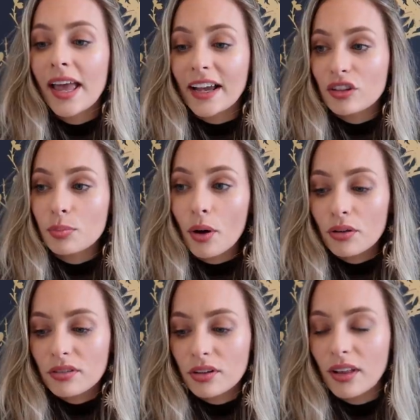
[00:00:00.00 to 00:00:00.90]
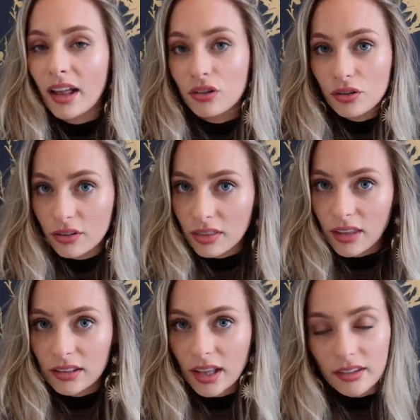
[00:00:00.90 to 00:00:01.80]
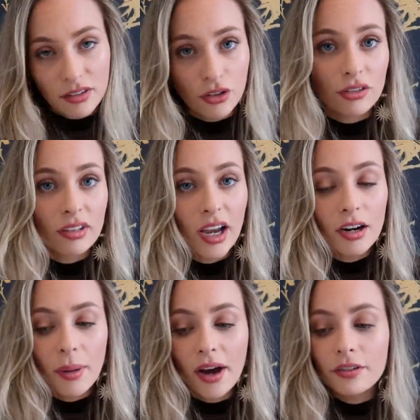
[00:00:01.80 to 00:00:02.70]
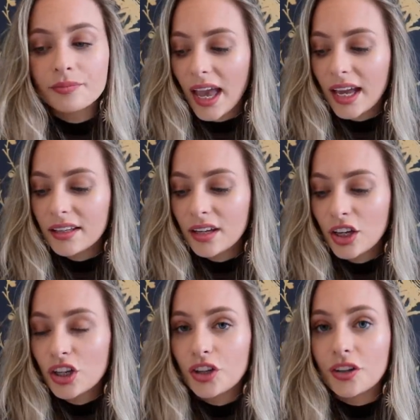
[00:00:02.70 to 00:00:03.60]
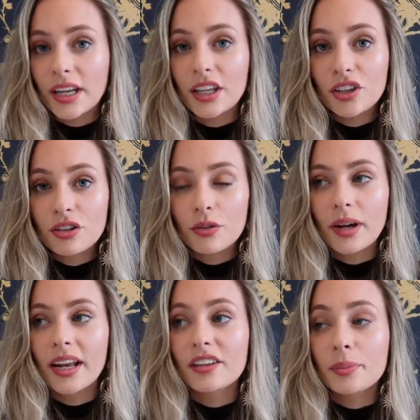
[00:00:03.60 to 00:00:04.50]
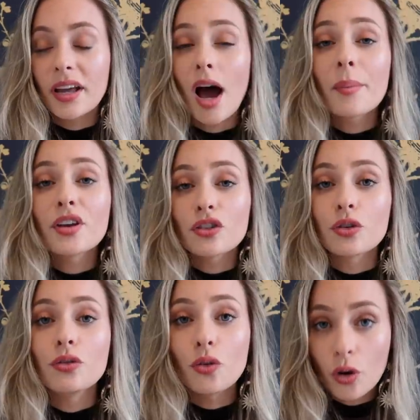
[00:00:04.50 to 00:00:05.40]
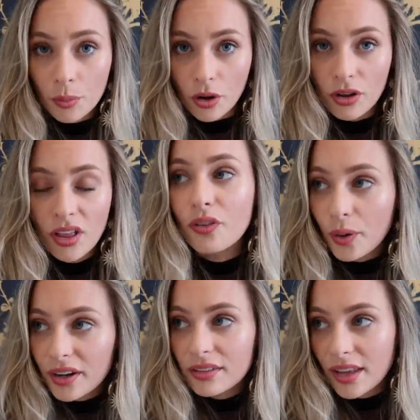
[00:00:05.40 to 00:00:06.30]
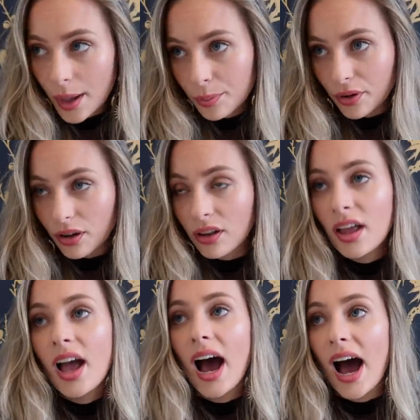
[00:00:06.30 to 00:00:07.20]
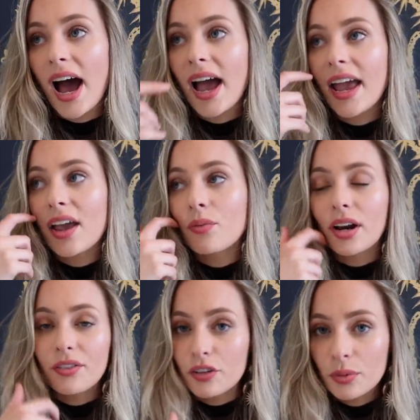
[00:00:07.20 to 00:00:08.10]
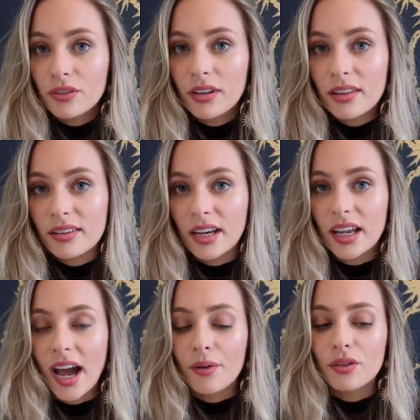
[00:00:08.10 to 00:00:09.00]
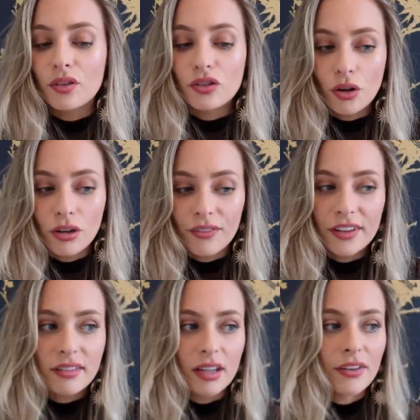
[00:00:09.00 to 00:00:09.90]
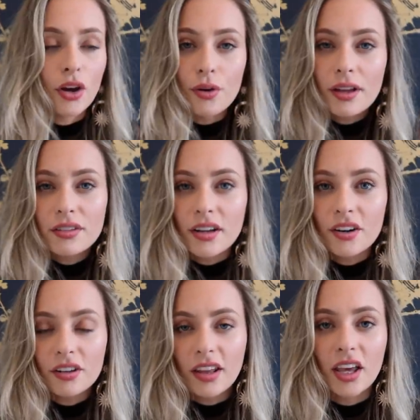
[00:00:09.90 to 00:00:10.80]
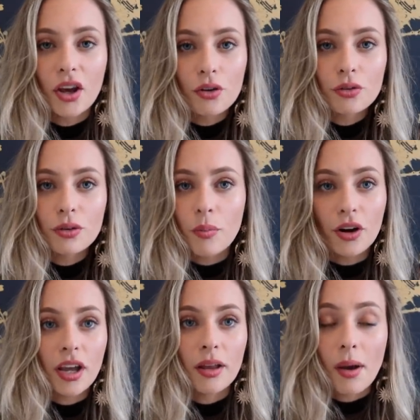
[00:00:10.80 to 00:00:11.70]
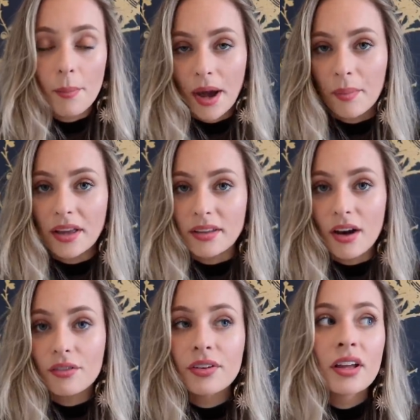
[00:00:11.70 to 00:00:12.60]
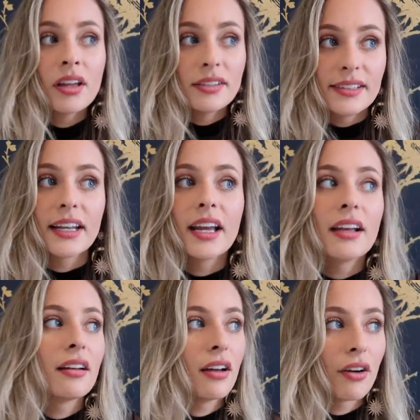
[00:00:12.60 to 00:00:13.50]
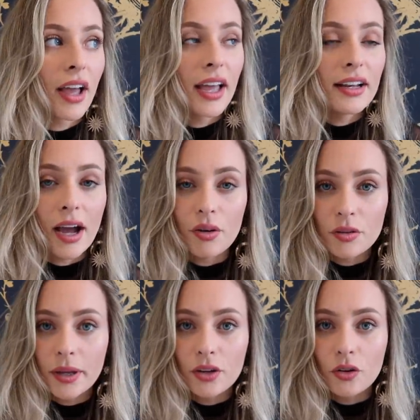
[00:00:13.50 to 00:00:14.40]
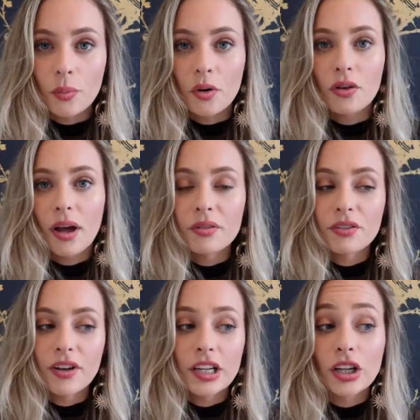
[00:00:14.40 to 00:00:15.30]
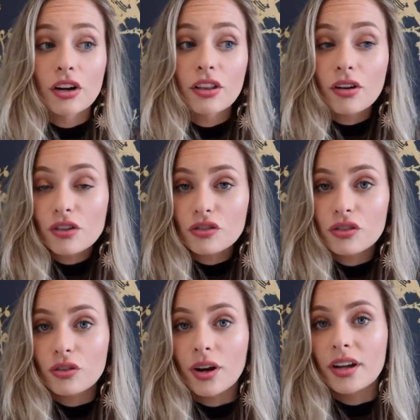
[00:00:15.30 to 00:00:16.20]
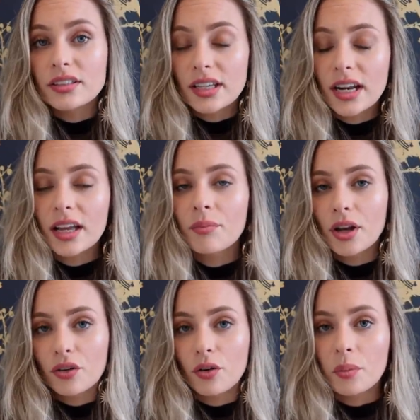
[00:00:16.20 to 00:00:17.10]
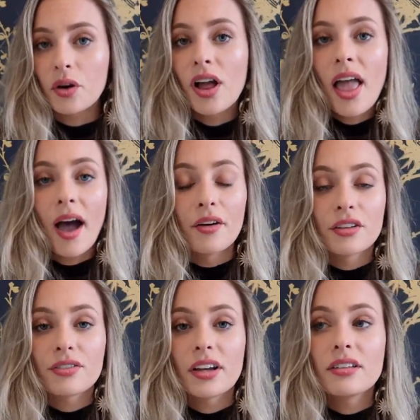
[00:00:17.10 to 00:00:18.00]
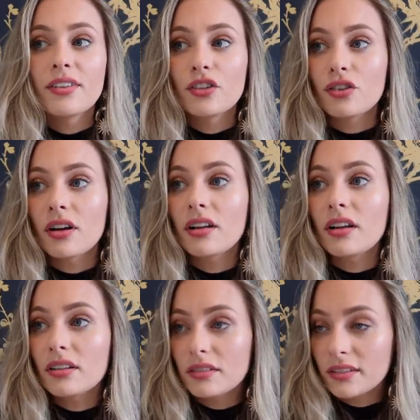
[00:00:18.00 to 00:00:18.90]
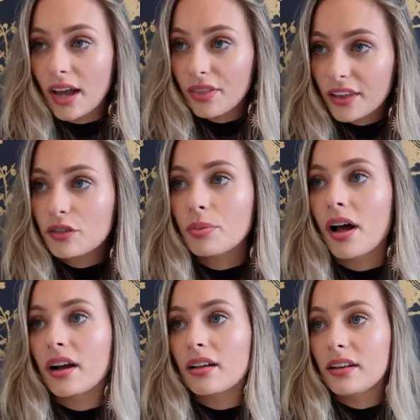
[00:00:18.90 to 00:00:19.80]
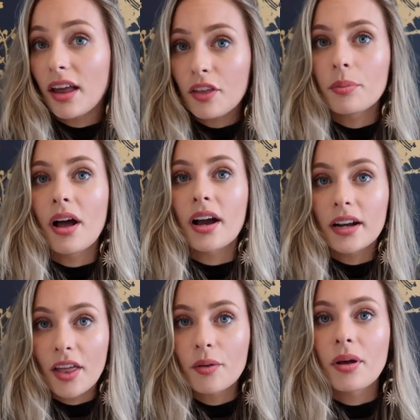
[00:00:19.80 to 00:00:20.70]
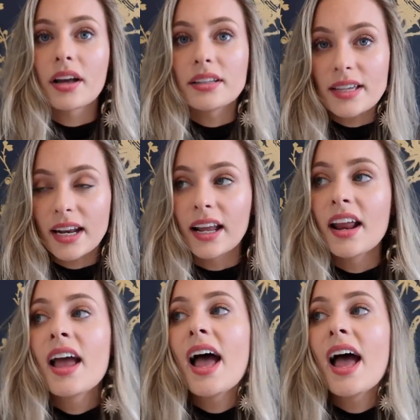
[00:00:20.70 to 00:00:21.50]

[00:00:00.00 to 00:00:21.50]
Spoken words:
exposed to that certain thing that you're scared about, and you're getting used to it, and it's becoming your new normal. For example, when I first moved to the city, I was so nervous to even go downstairs and like go to a market by myself. Did it, okay, now it's my new normal. I was afraid to go to the grocery store, did it, my new normal. I was afraid to venture out down this block, another block, did it.